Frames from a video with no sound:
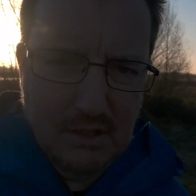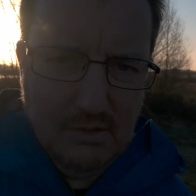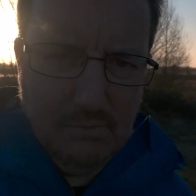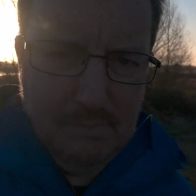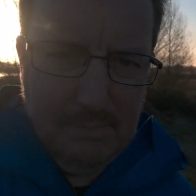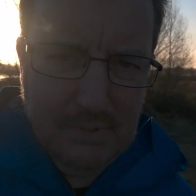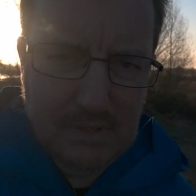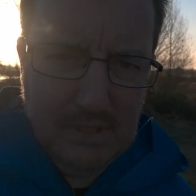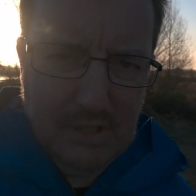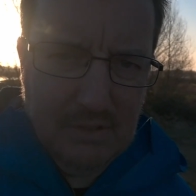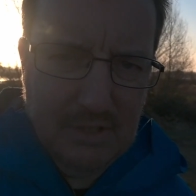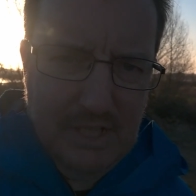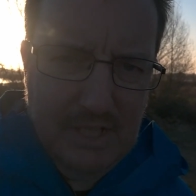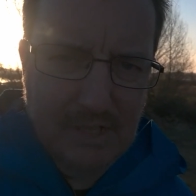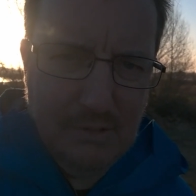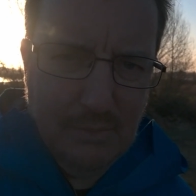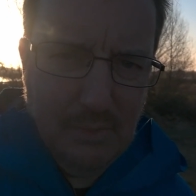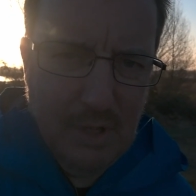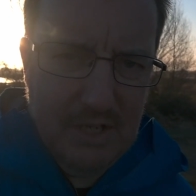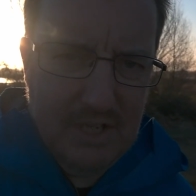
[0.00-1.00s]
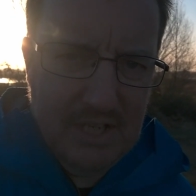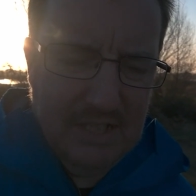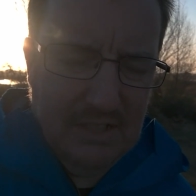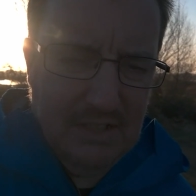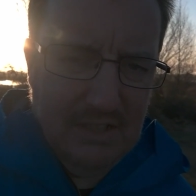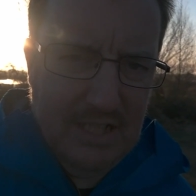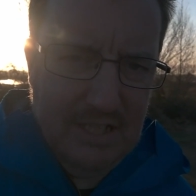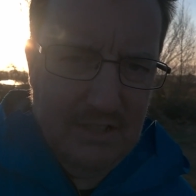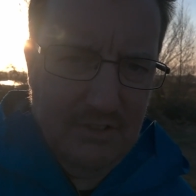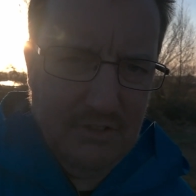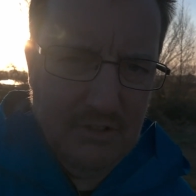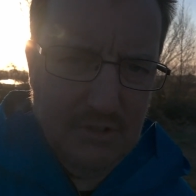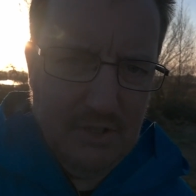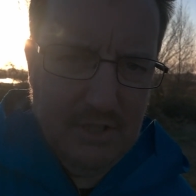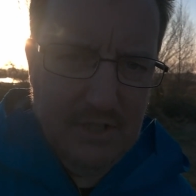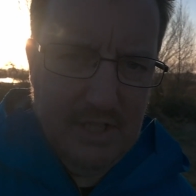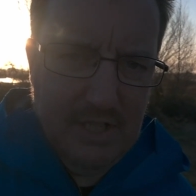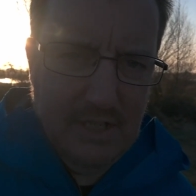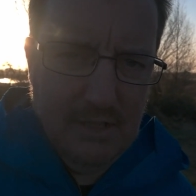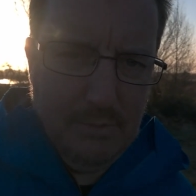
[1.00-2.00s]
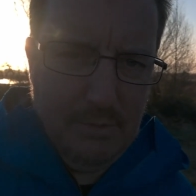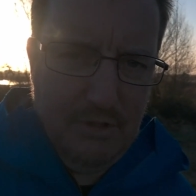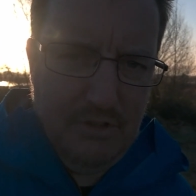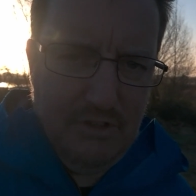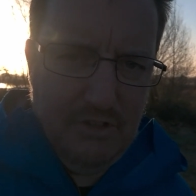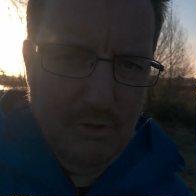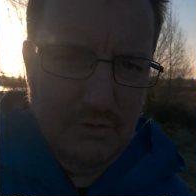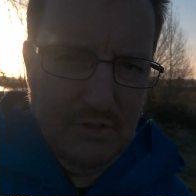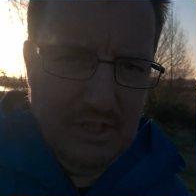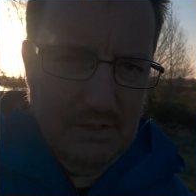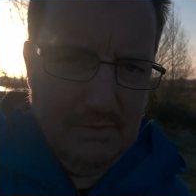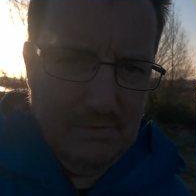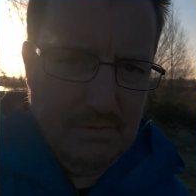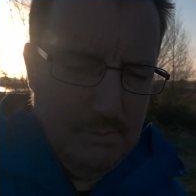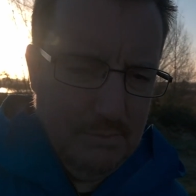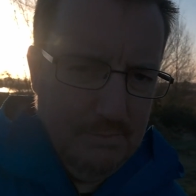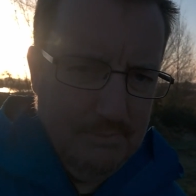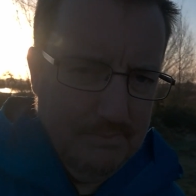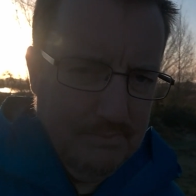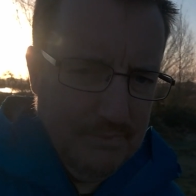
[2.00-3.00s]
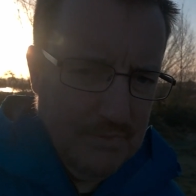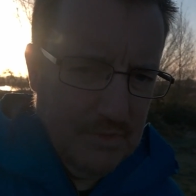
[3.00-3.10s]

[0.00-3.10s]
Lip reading: I'll keep the wide-angle lens on and then I'll be shooting from